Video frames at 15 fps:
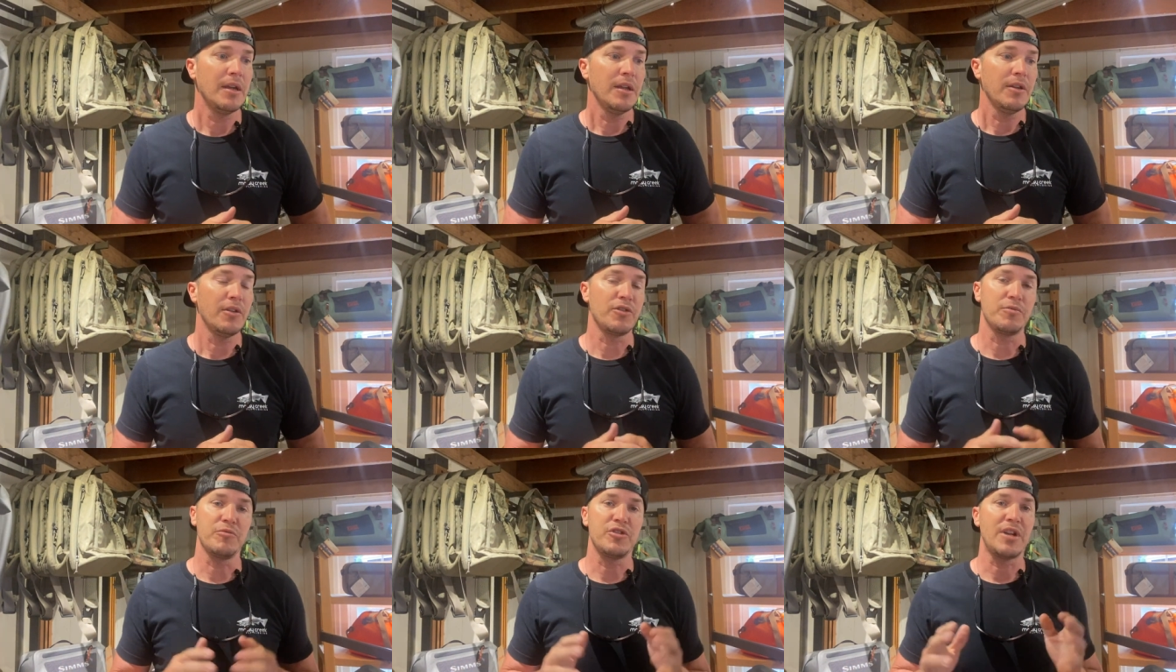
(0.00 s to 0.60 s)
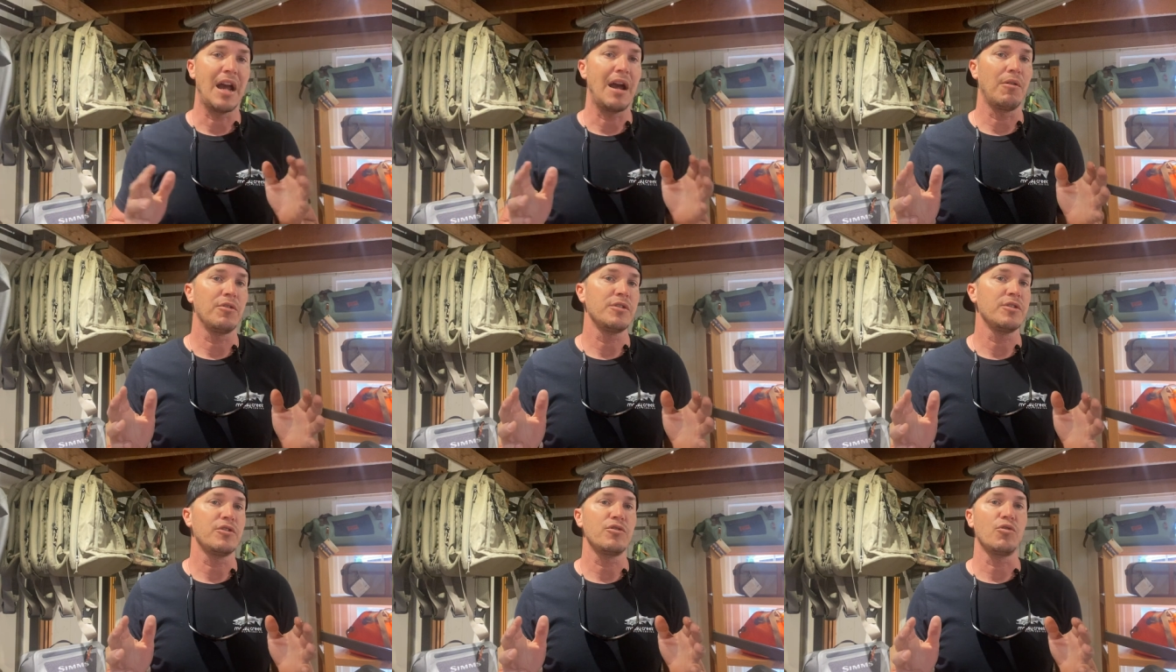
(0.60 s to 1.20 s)
there's some
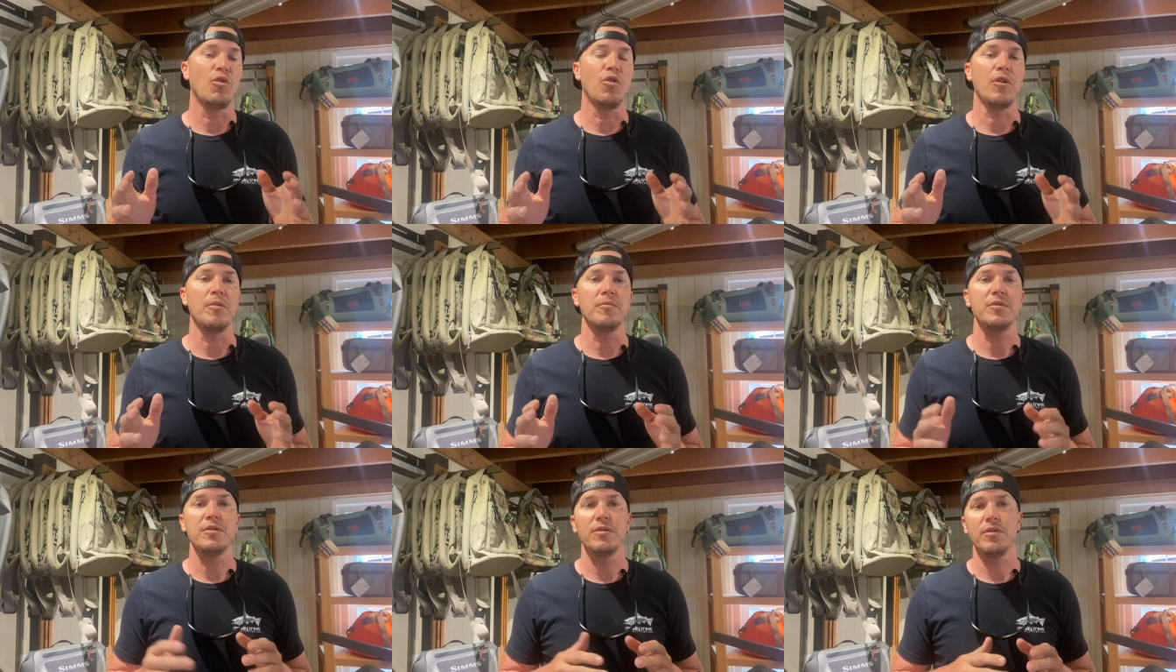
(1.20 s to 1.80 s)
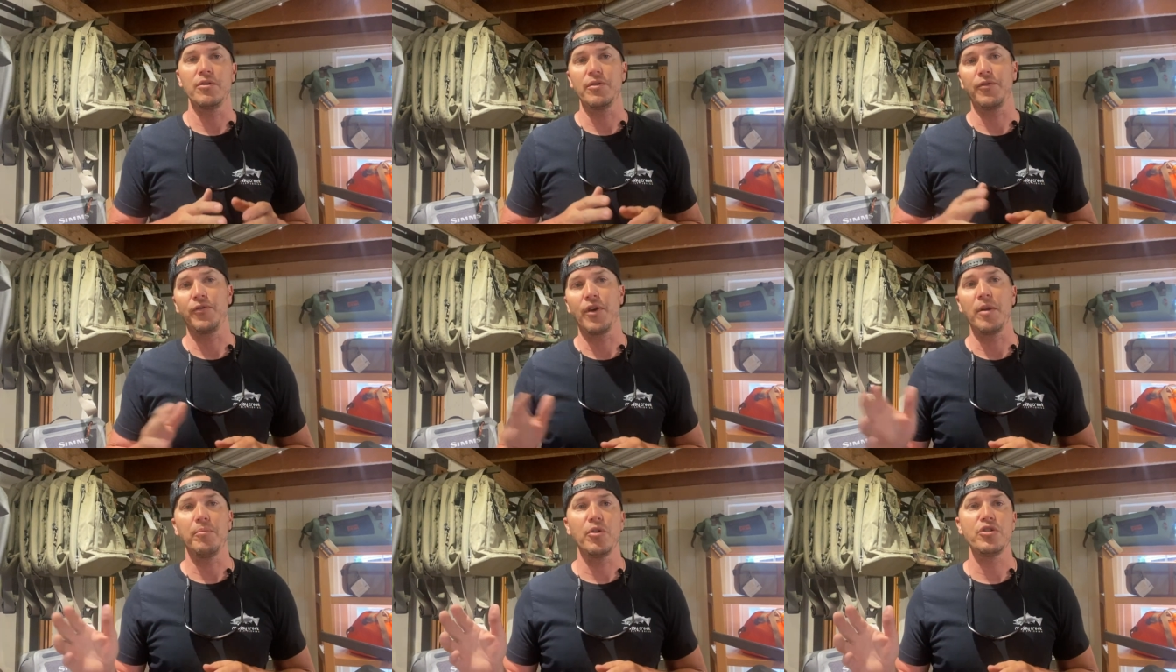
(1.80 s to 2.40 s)
showers and storms. There's a
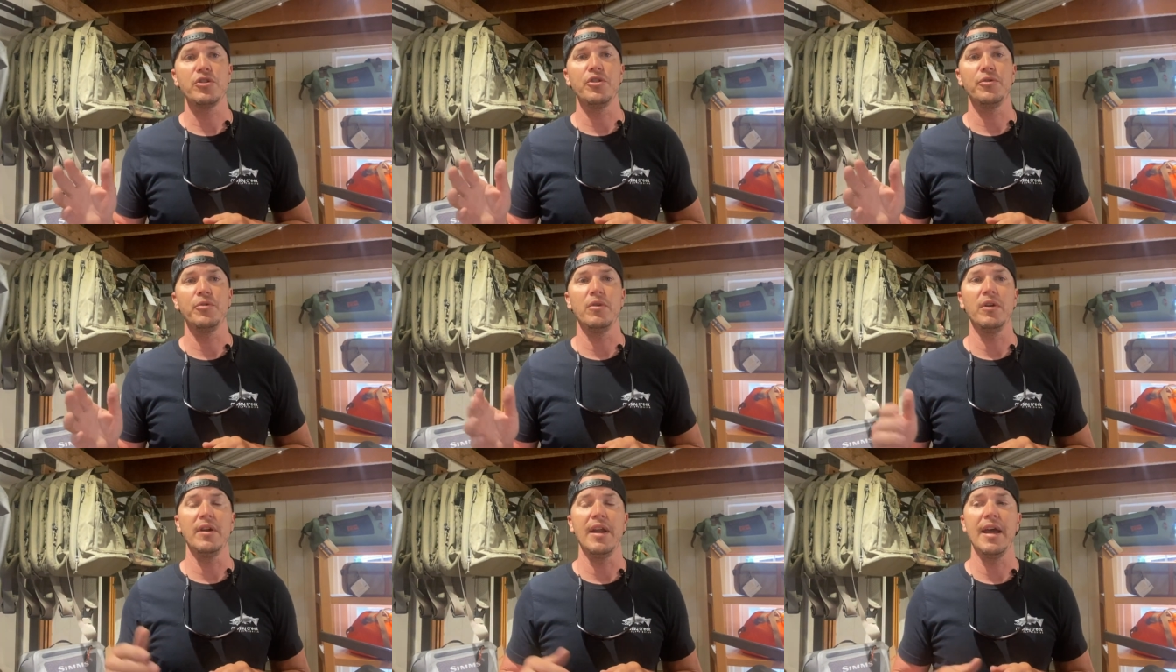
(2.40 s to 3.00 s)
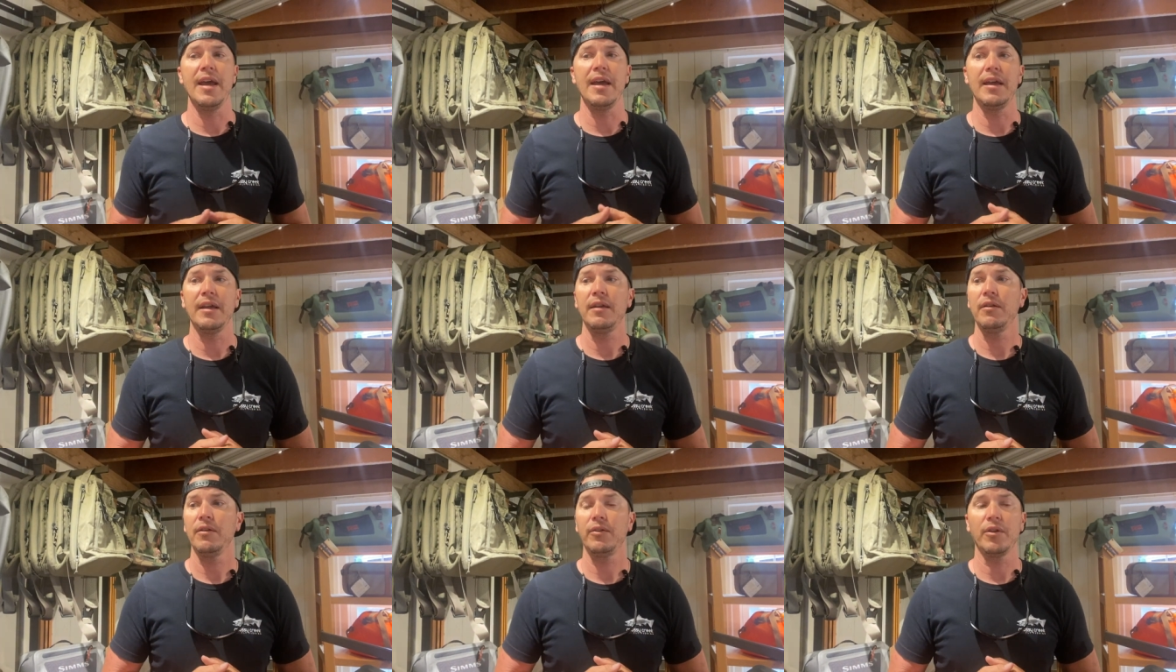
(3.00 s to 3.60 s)
front pushing through today.
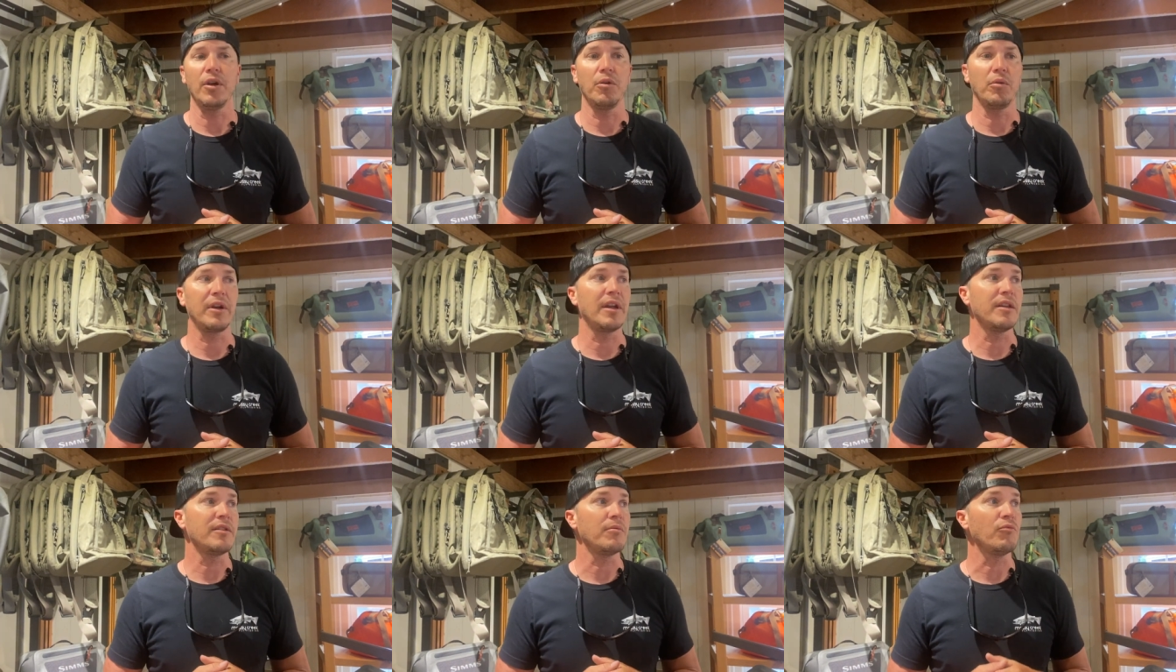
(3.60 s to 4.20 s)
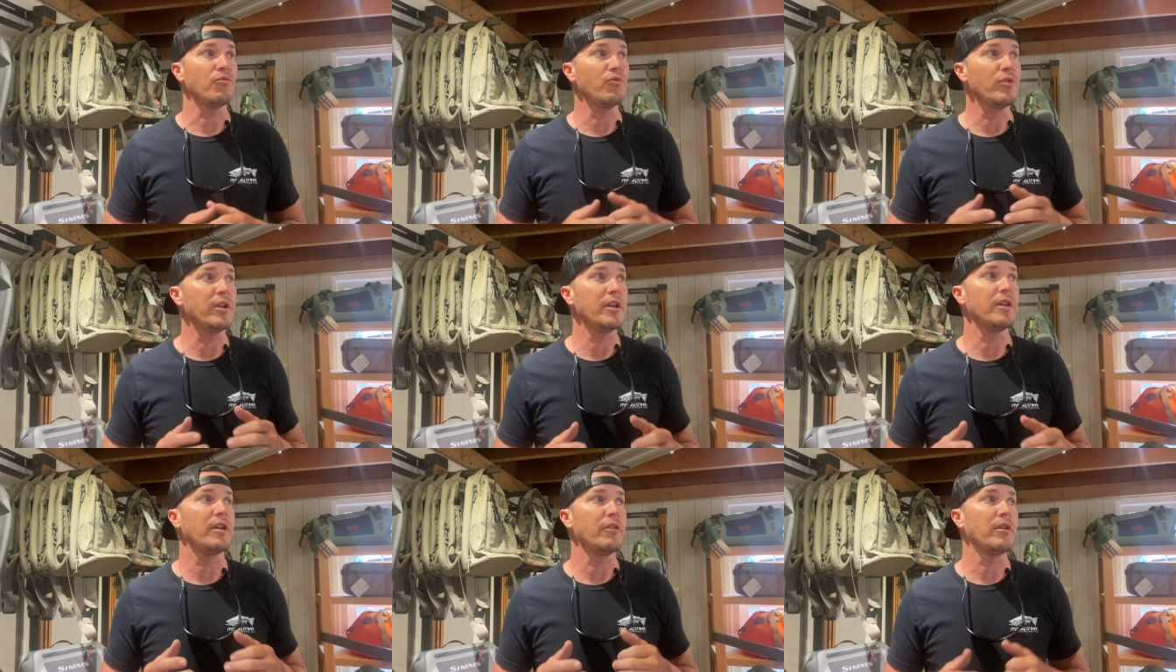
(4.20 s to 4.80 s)
So we're getting some
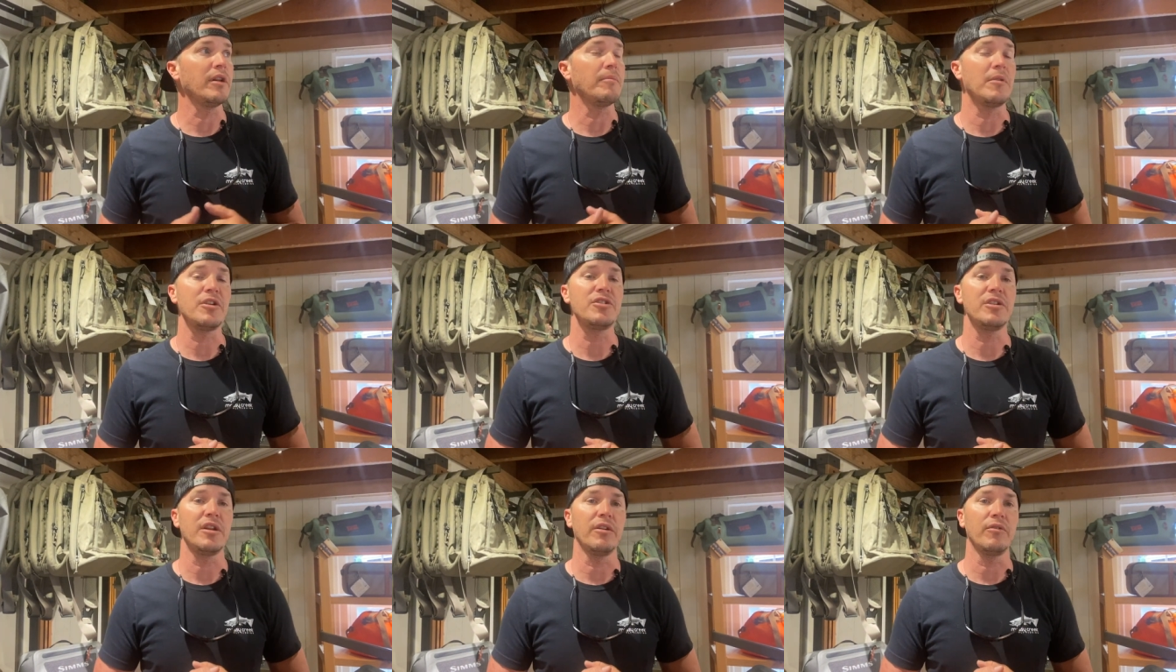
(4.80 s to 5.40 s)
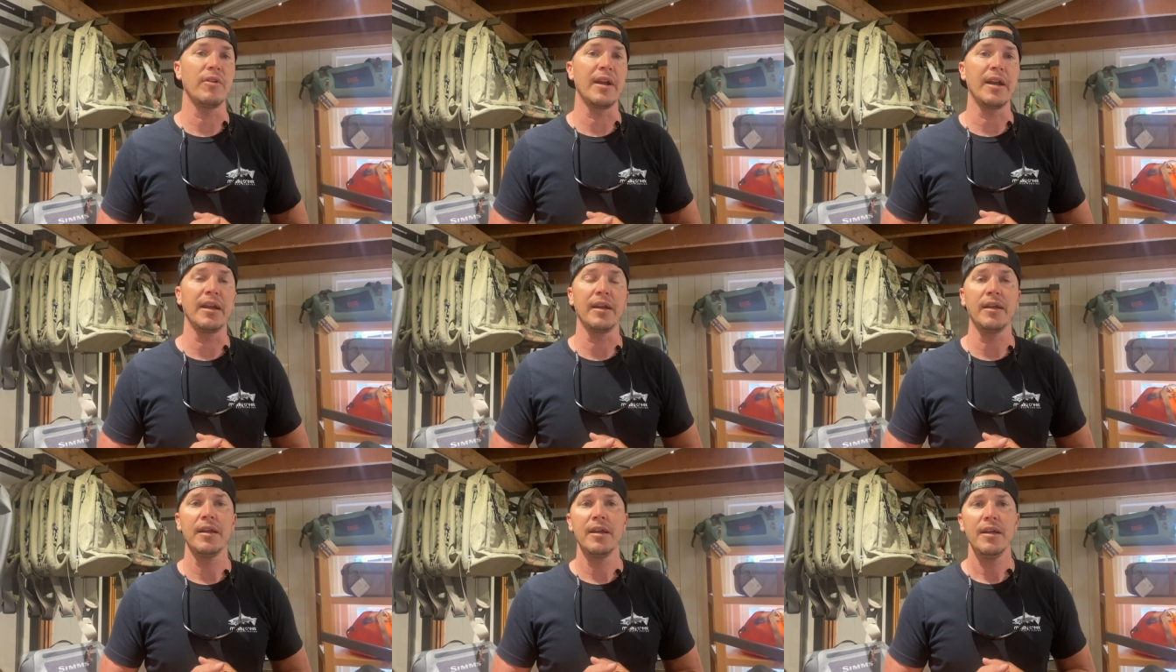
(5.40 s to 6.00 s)
really, really much needed
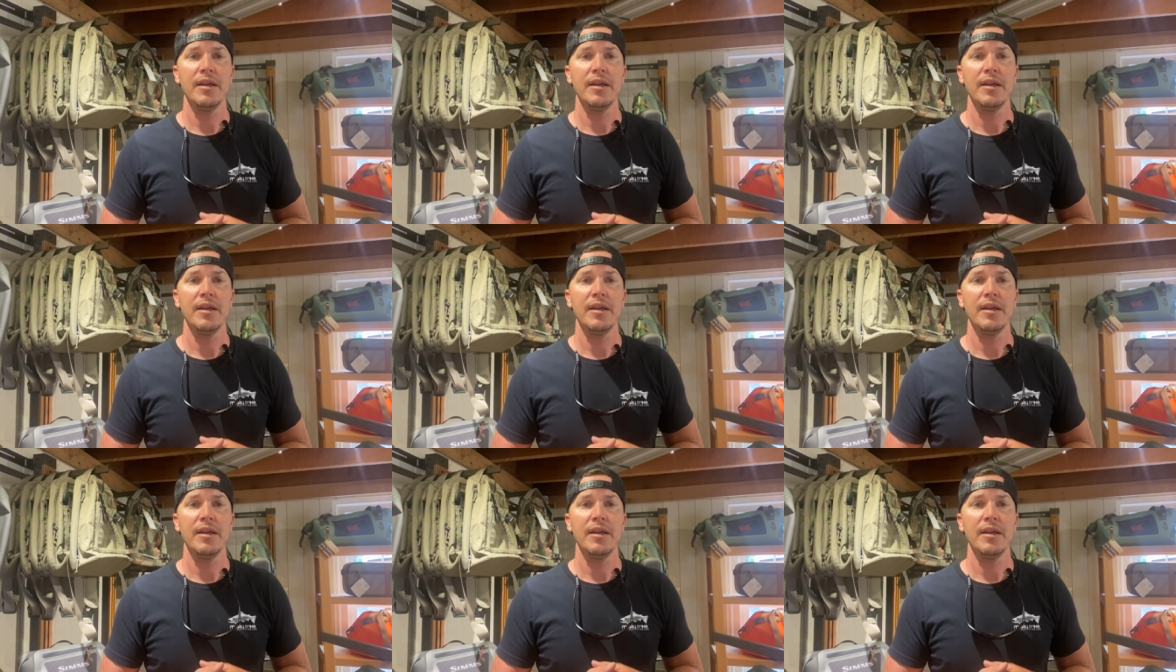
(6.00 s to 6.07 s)
rain.